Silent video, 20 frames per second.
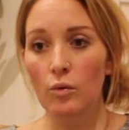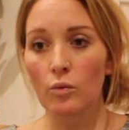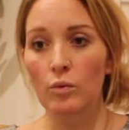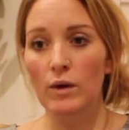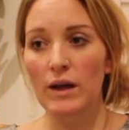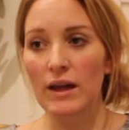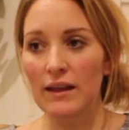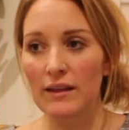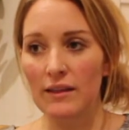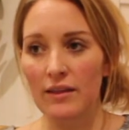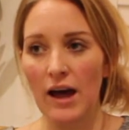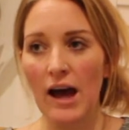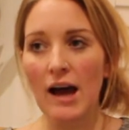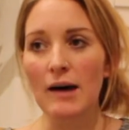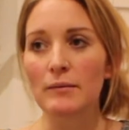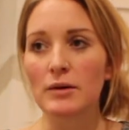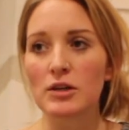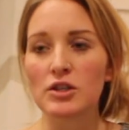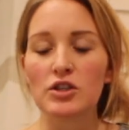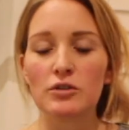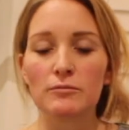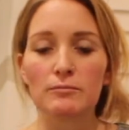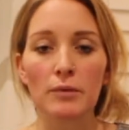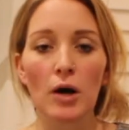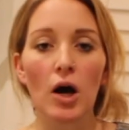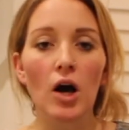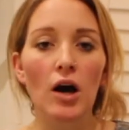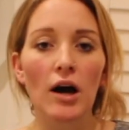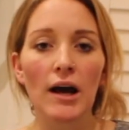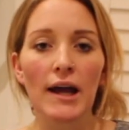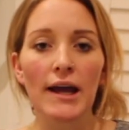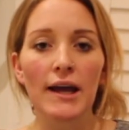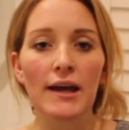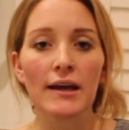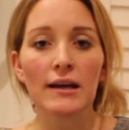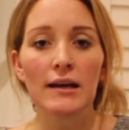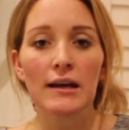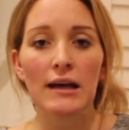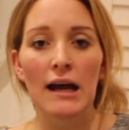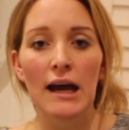with how much you
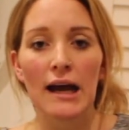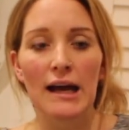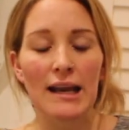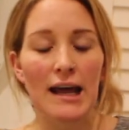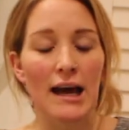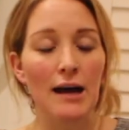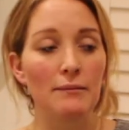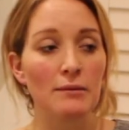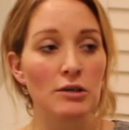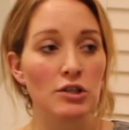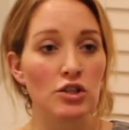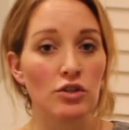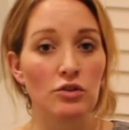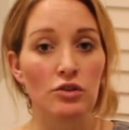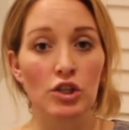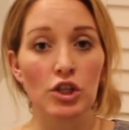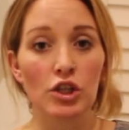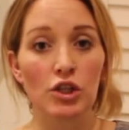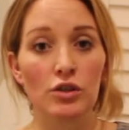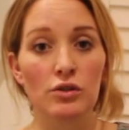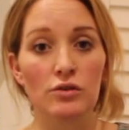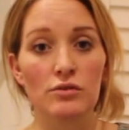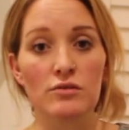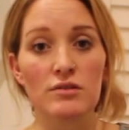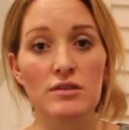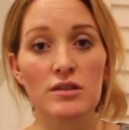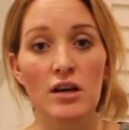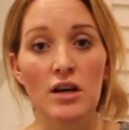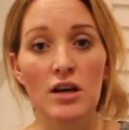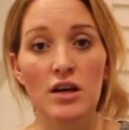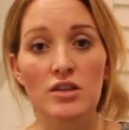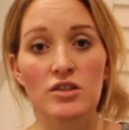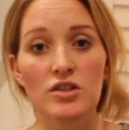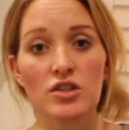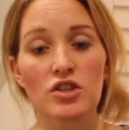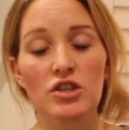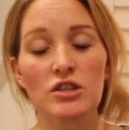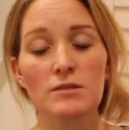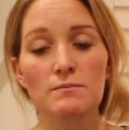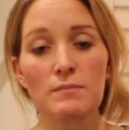buy and how much you use. So
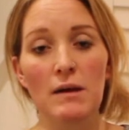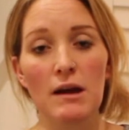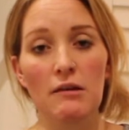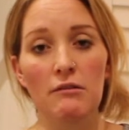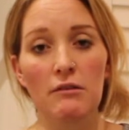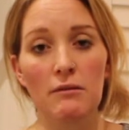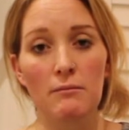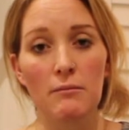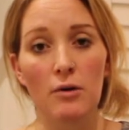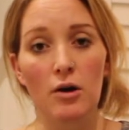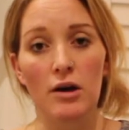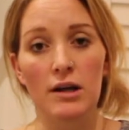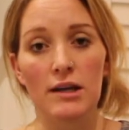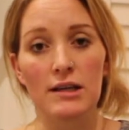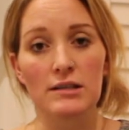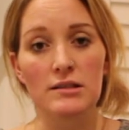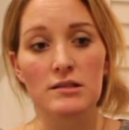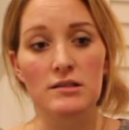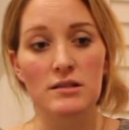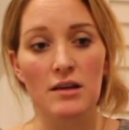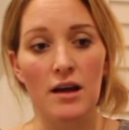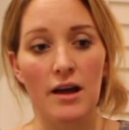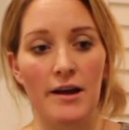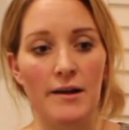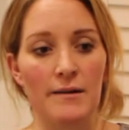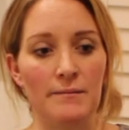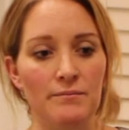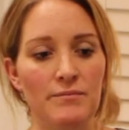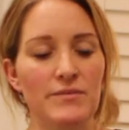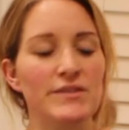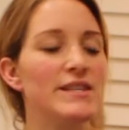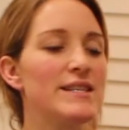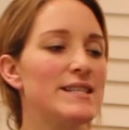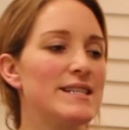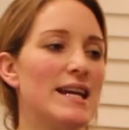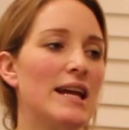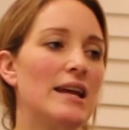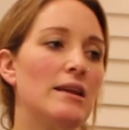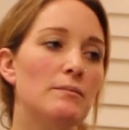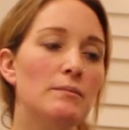just bear in mind
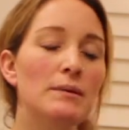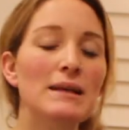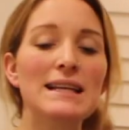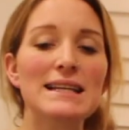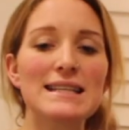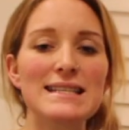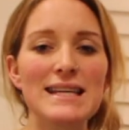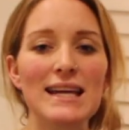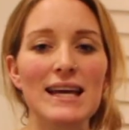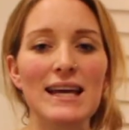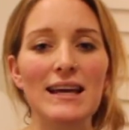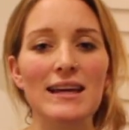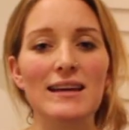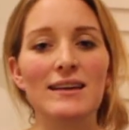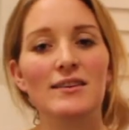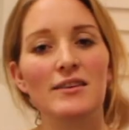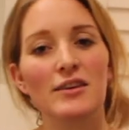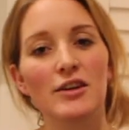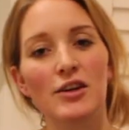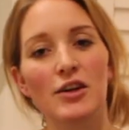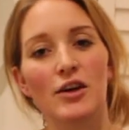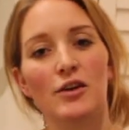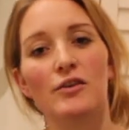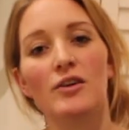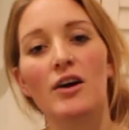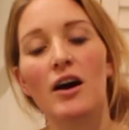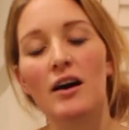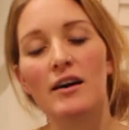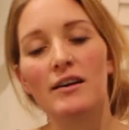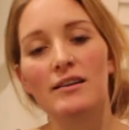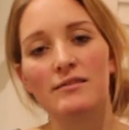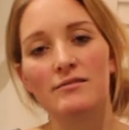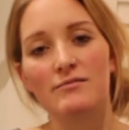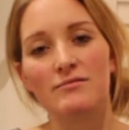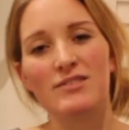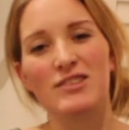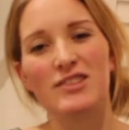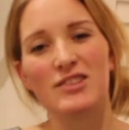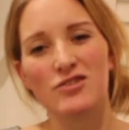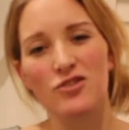sustainability,
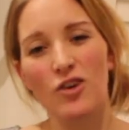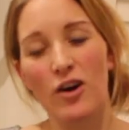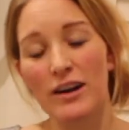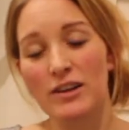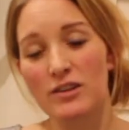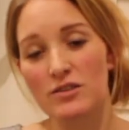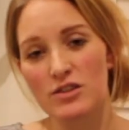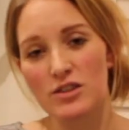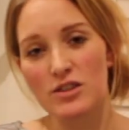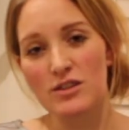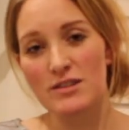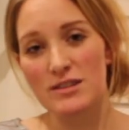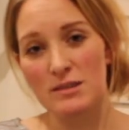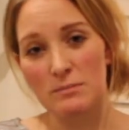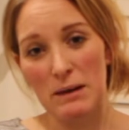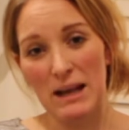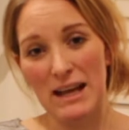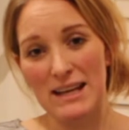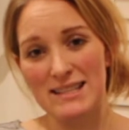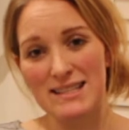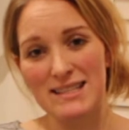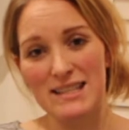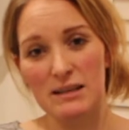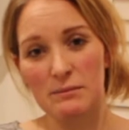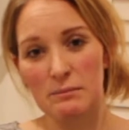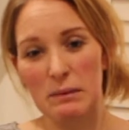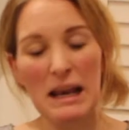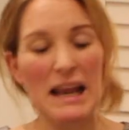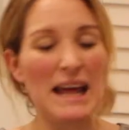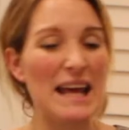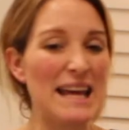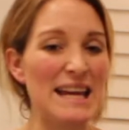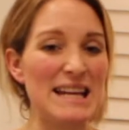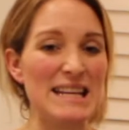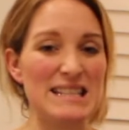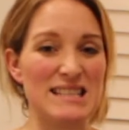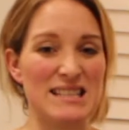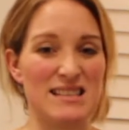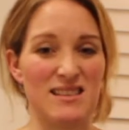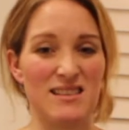trying to use the plastic
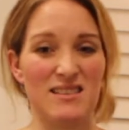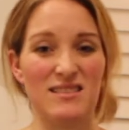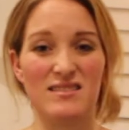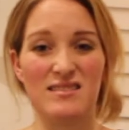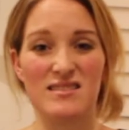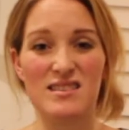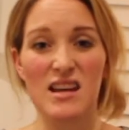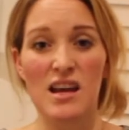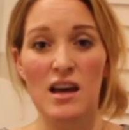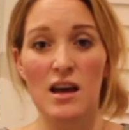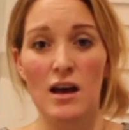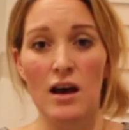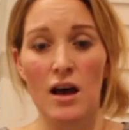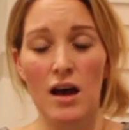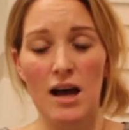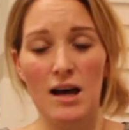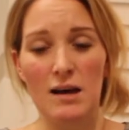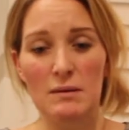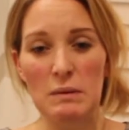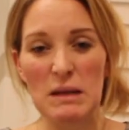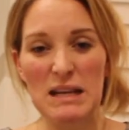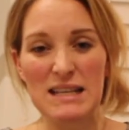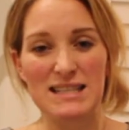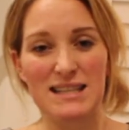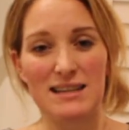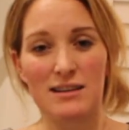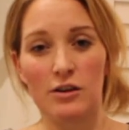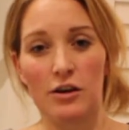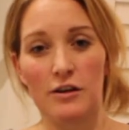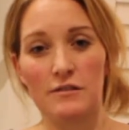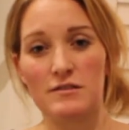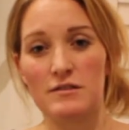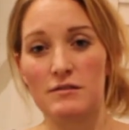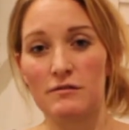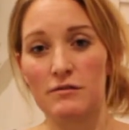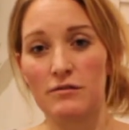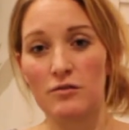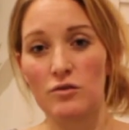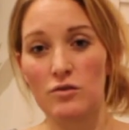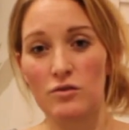plates and plastic knives and
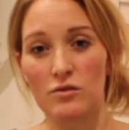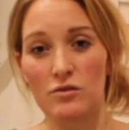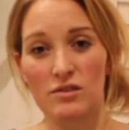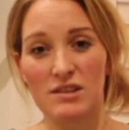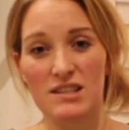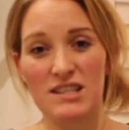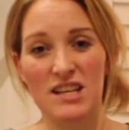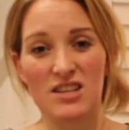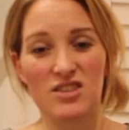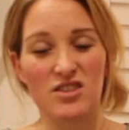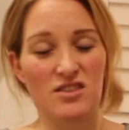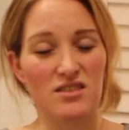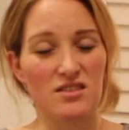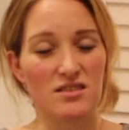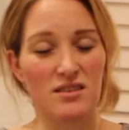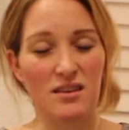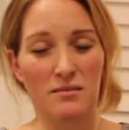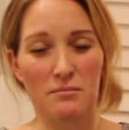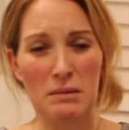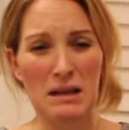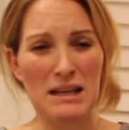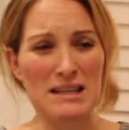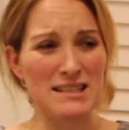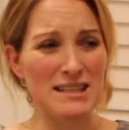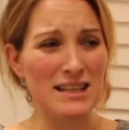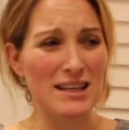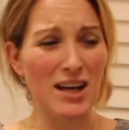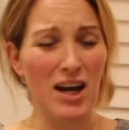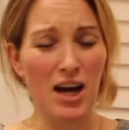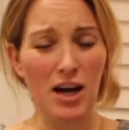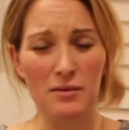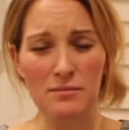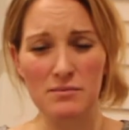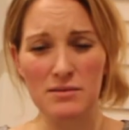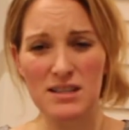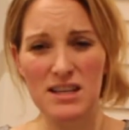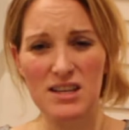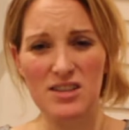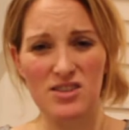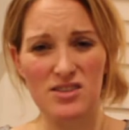forks, and plastic
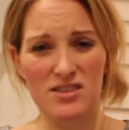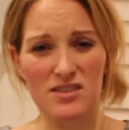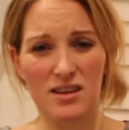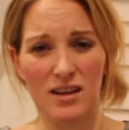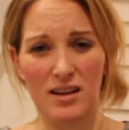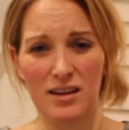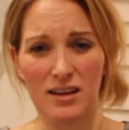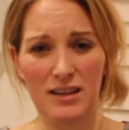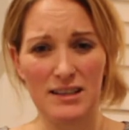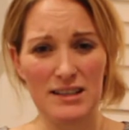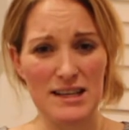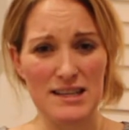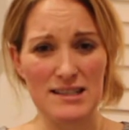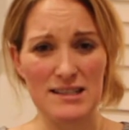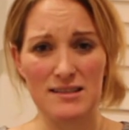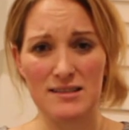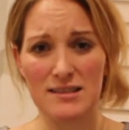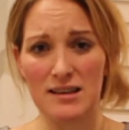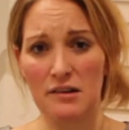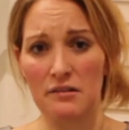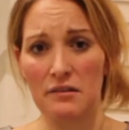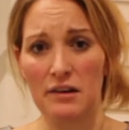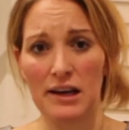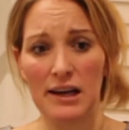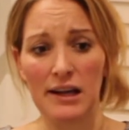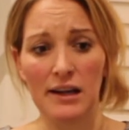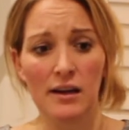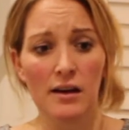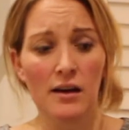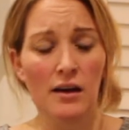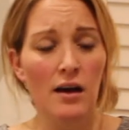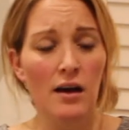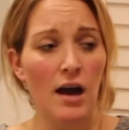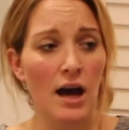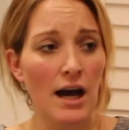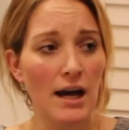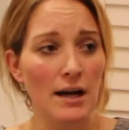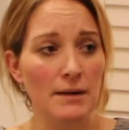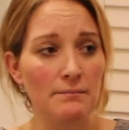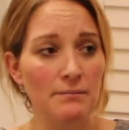cups, they're just unnecessary.
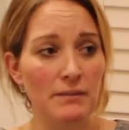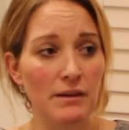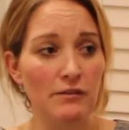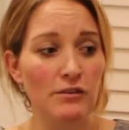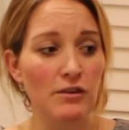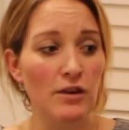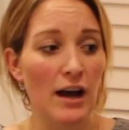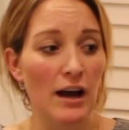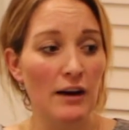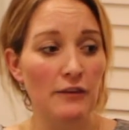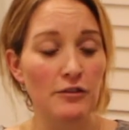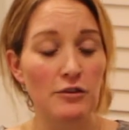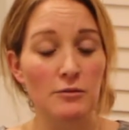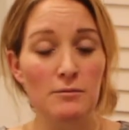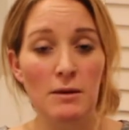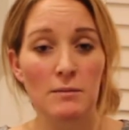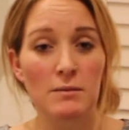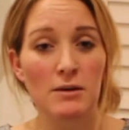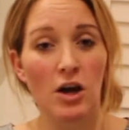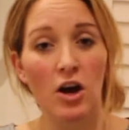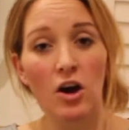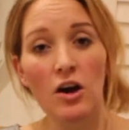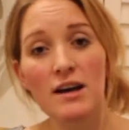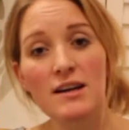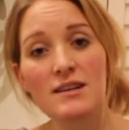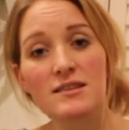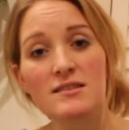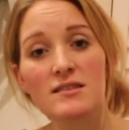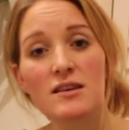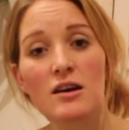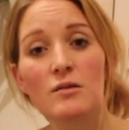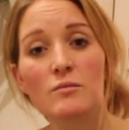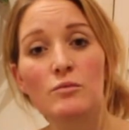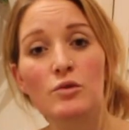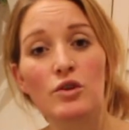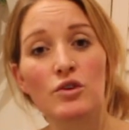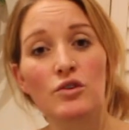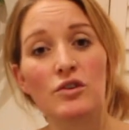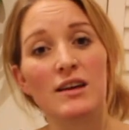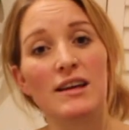If you have to, maybe hire some,
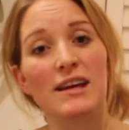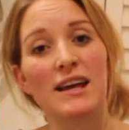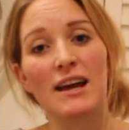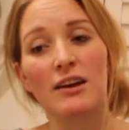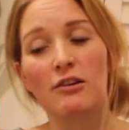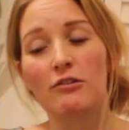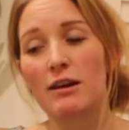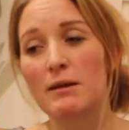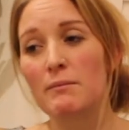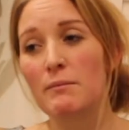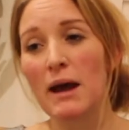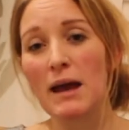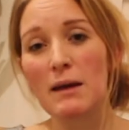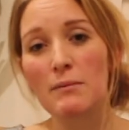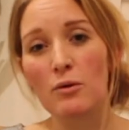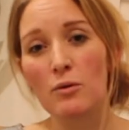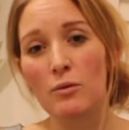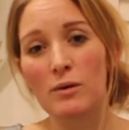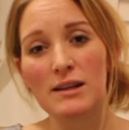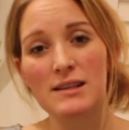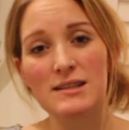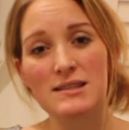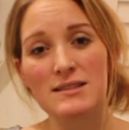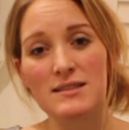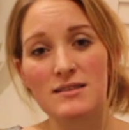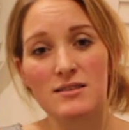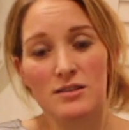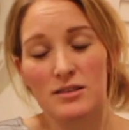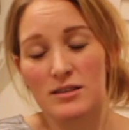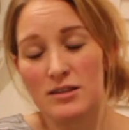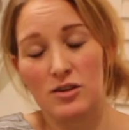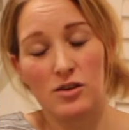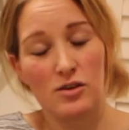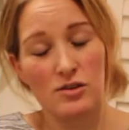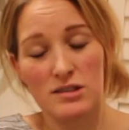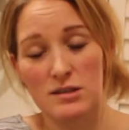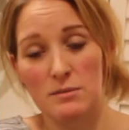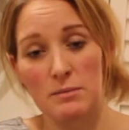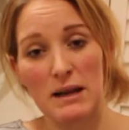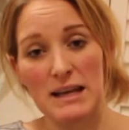or you can get great paper ones in
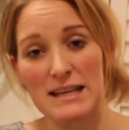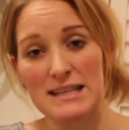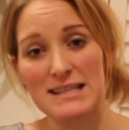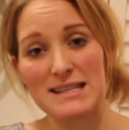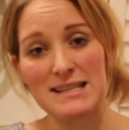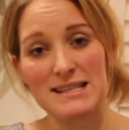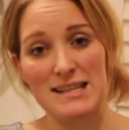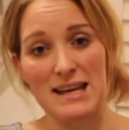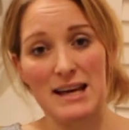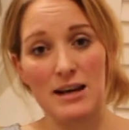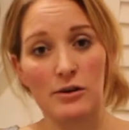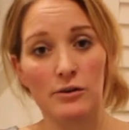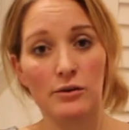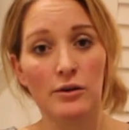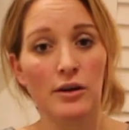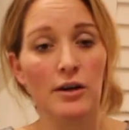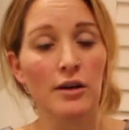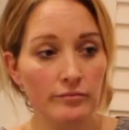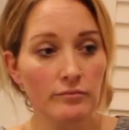lots of places now.